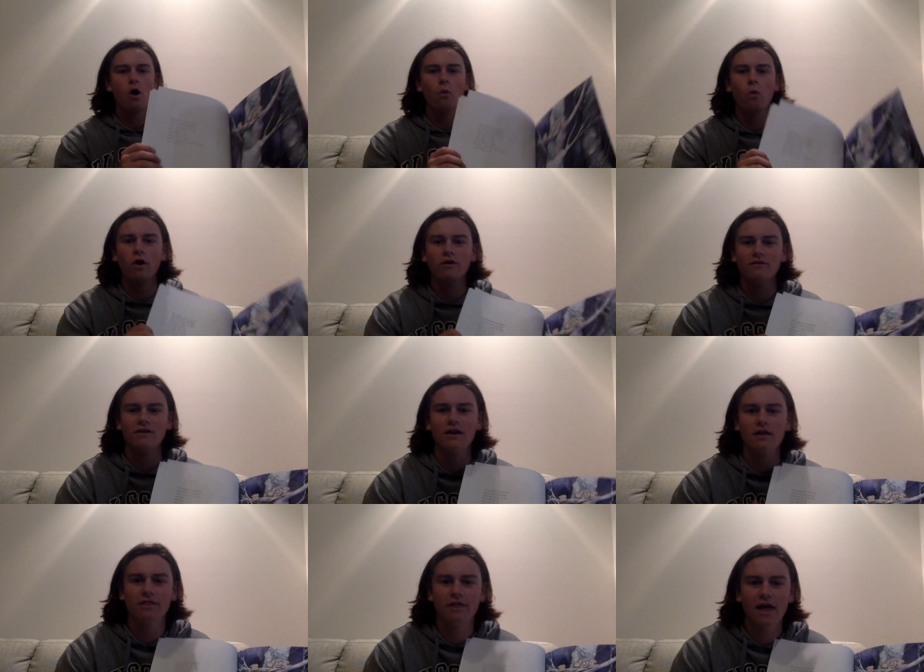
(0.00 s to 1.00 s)
wasn't
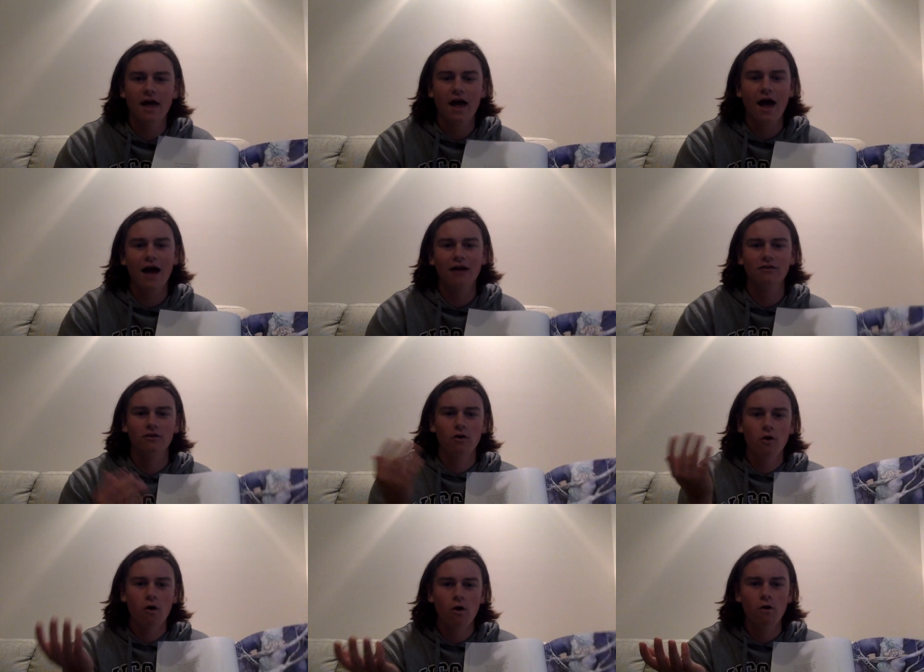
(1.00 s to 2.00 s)
there at
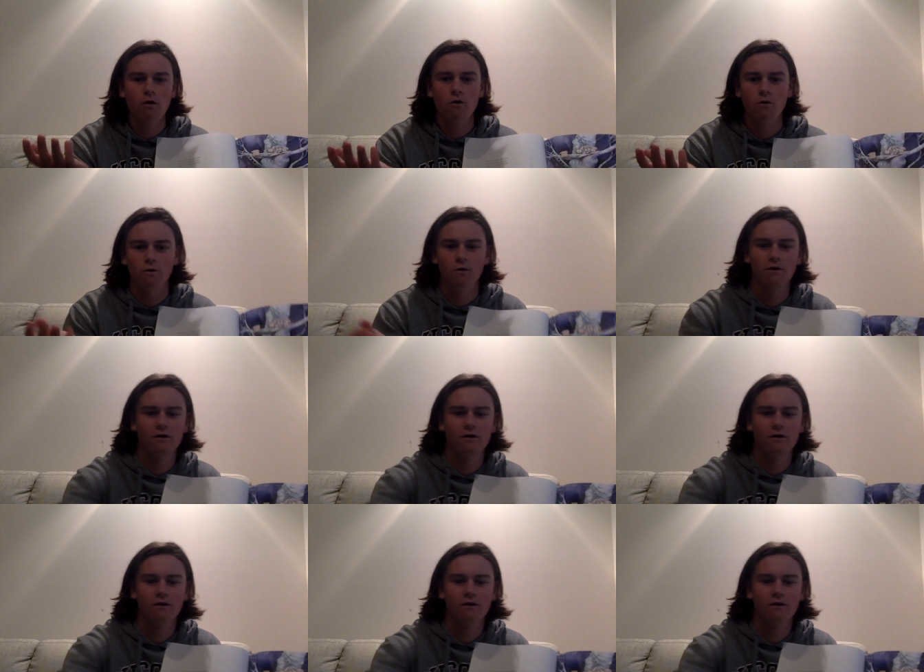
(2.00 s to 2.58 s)
all.